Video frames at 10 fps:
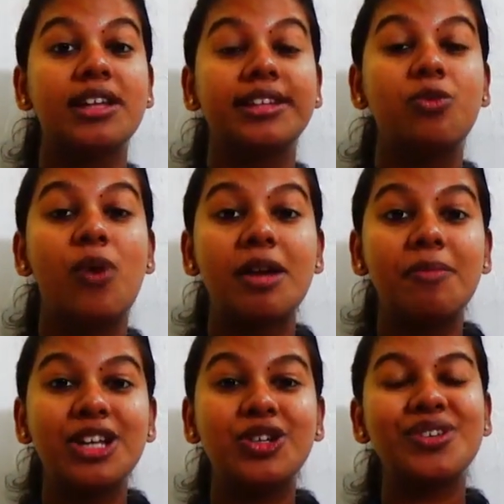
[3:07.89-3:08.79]
That 1
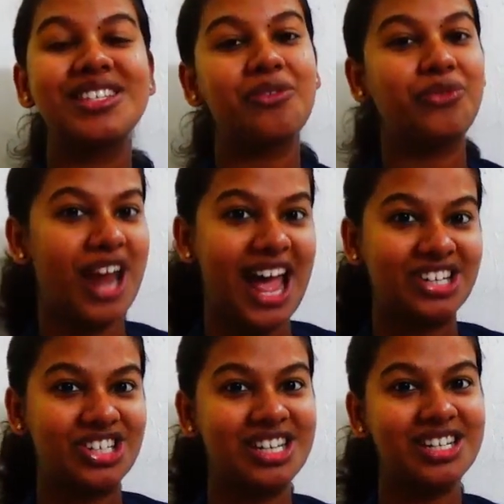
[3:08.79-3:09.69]
by 2 is a
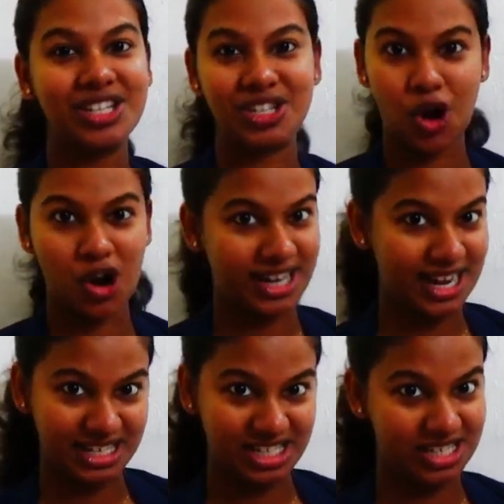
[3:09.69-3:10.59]
fraction, it is not an
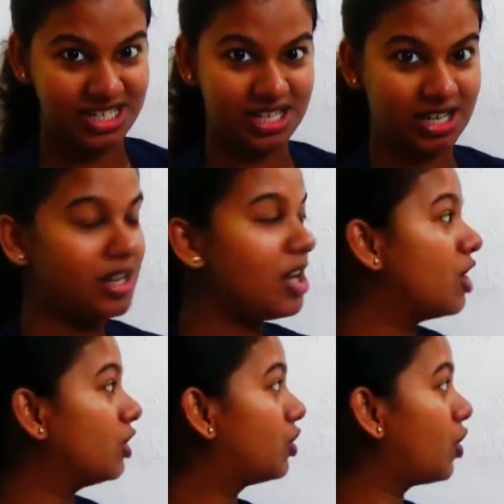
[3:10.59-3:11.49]
integer.
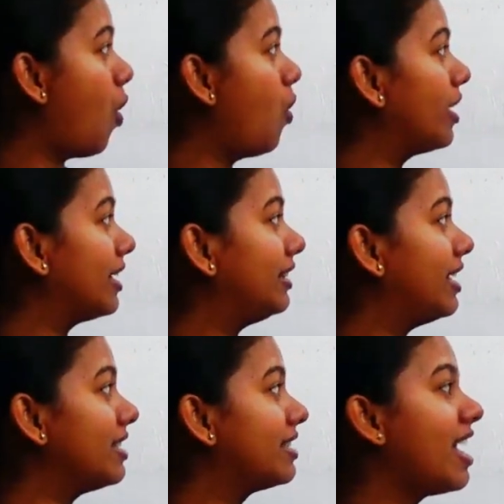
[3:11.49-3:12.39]
So
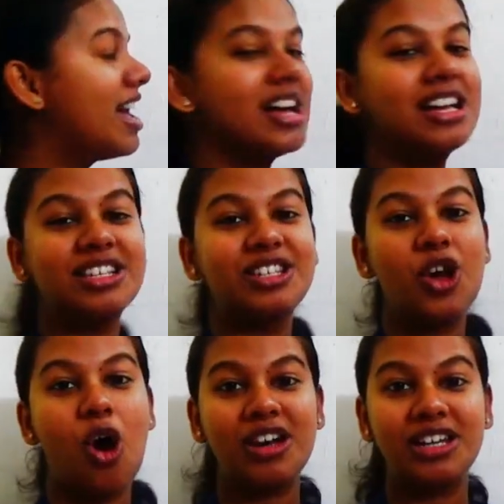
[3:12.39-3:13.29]
this is
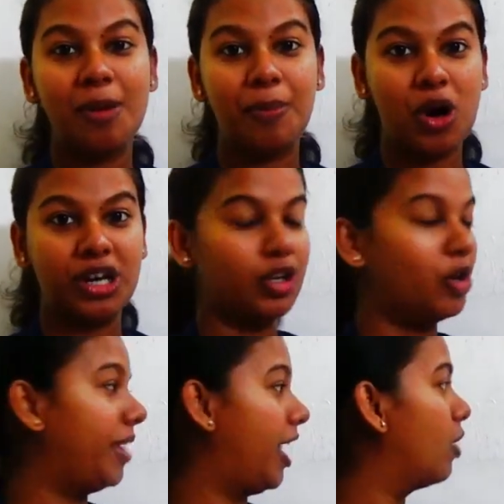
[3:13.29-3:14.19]
not a
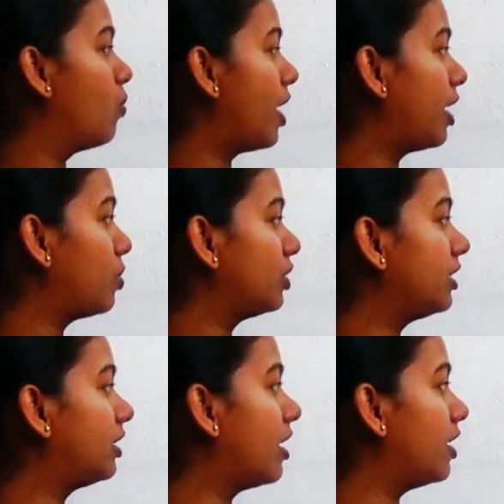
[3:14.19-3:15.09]
polynomial. What about the
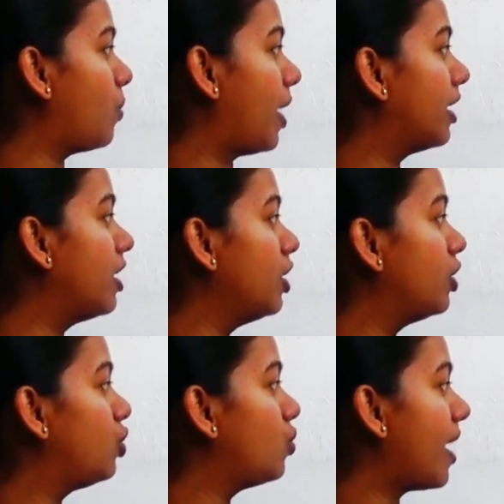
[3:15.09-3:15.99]
third one?
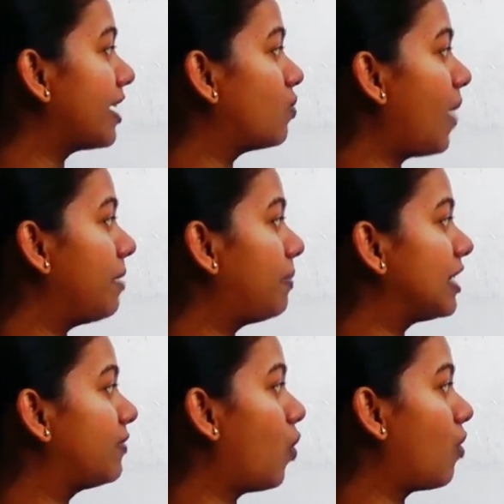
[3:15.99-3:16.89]
2xy
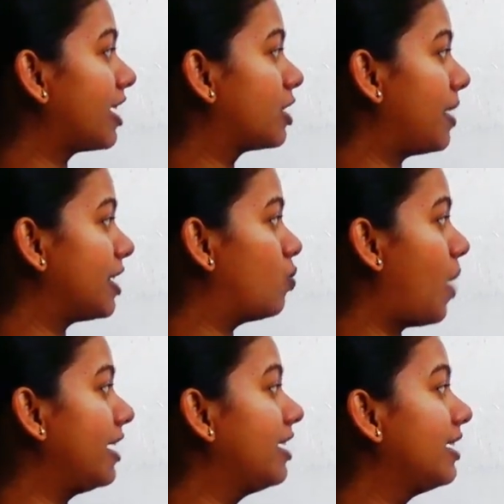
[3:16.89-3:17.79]
plus 4x plus
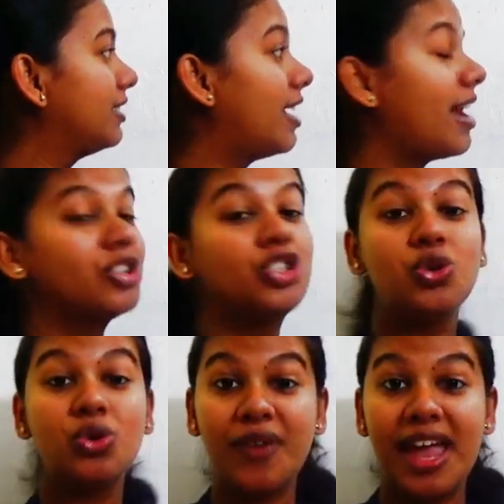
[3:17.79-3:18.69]
1. There are
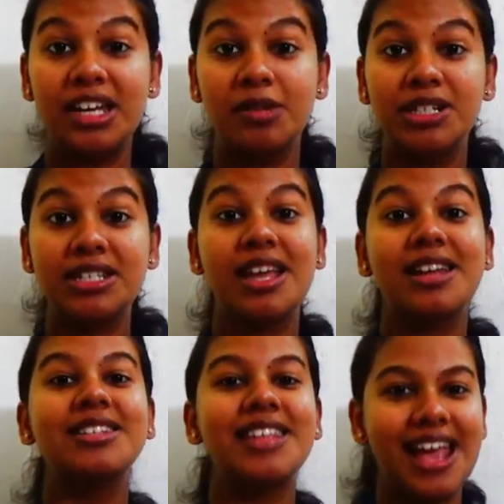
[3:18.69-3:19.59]
two variables, that
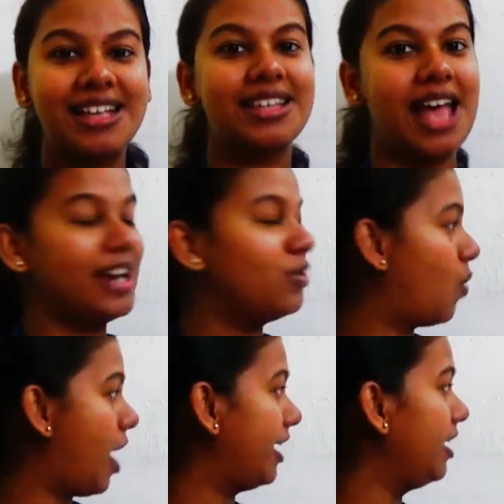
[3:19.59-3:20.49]
is x and
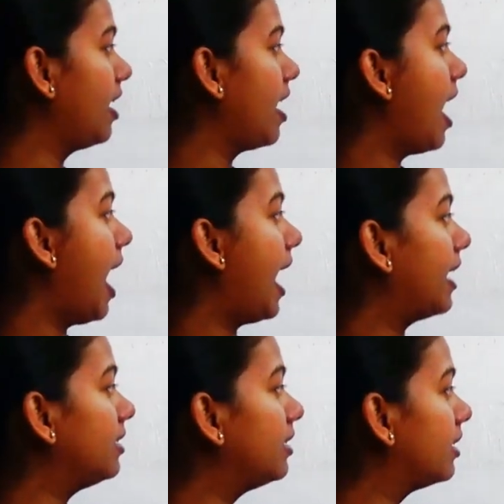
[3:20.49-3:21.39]
y,
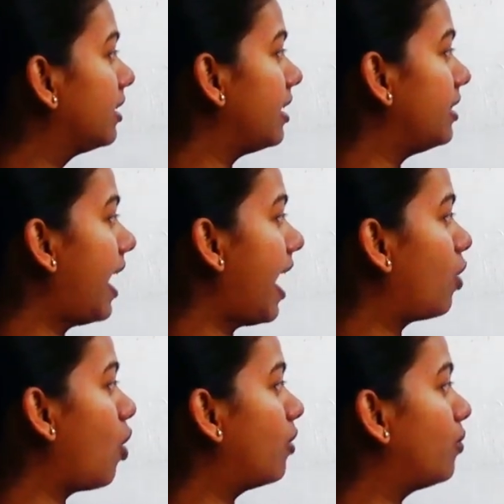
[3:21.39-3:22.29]
and they have
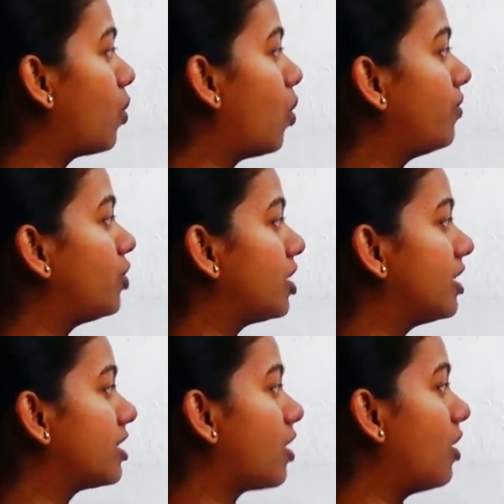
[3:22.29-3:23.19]

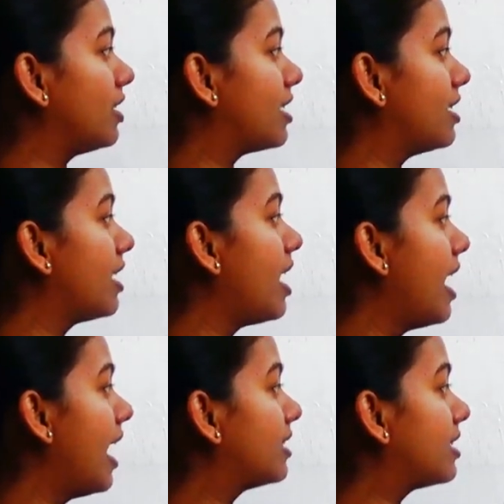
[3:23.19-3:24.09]
coefficients, constants,
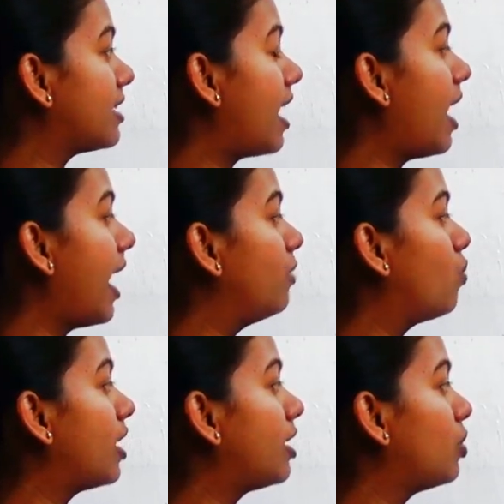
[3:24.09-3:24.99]
etc. And
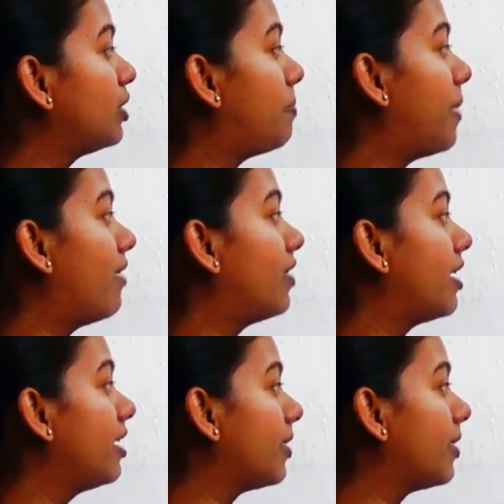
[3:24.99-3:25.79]
what about the power?